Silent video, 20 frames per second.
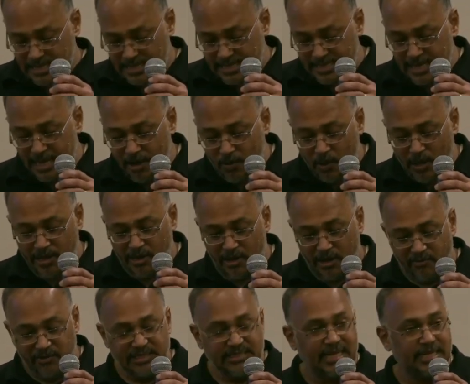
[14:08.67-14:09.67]
Now, I
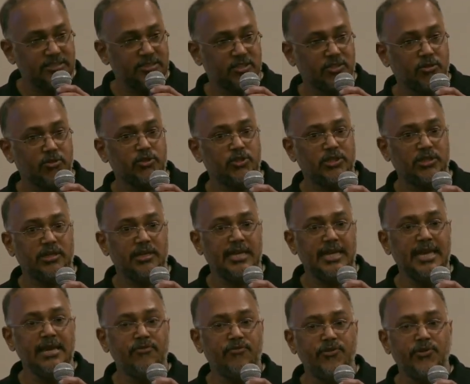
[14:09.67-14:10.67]
always ask this question.
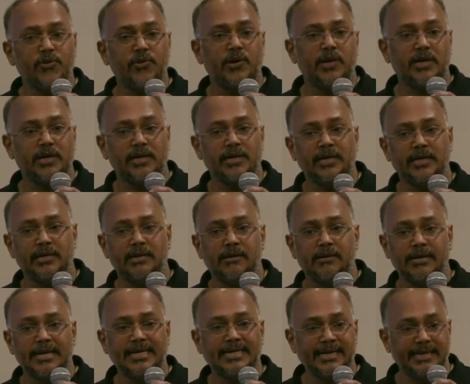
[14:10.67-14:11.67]
If you are a
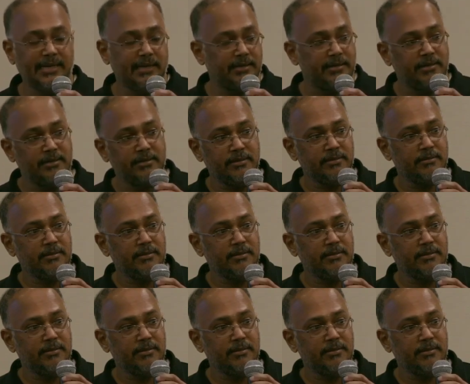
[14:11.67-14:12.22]
retailer,